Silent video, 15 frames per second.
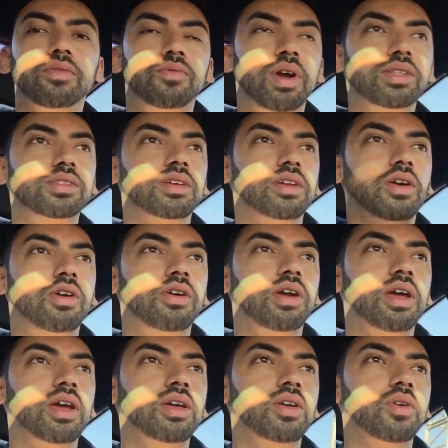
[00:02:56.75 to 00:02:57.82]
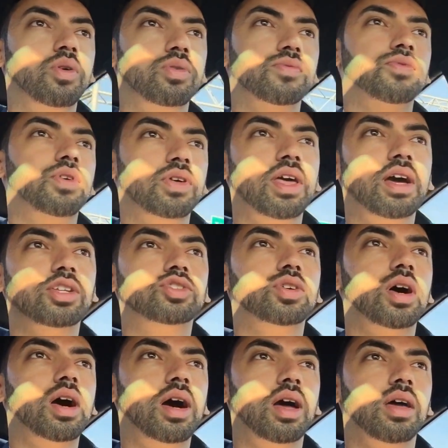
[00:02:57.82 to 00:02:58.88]
renting an R8 for that
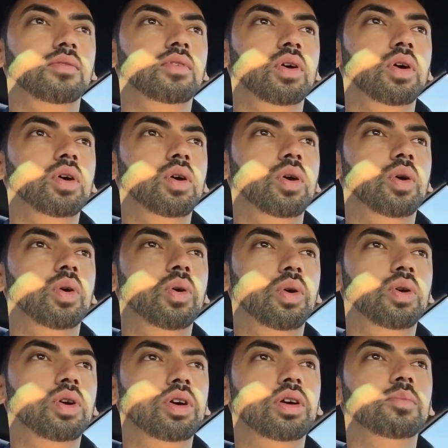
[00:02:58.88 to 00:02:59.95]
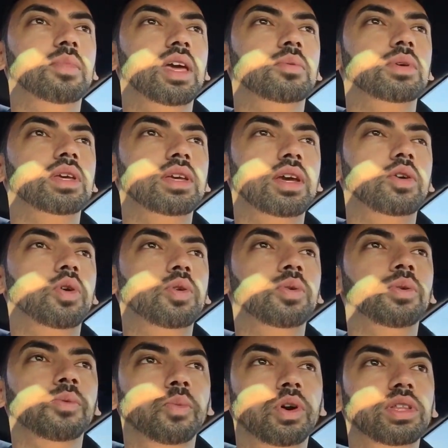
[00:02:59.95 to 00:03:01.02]
drive, or maybe
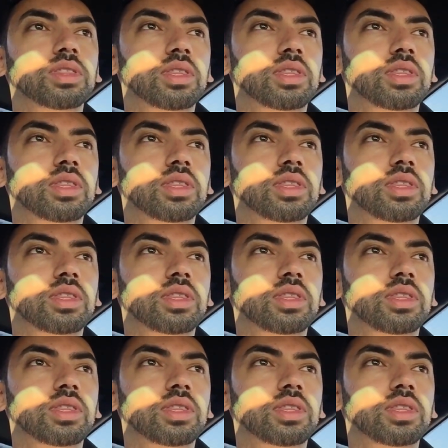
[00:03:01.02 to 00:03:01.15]
going with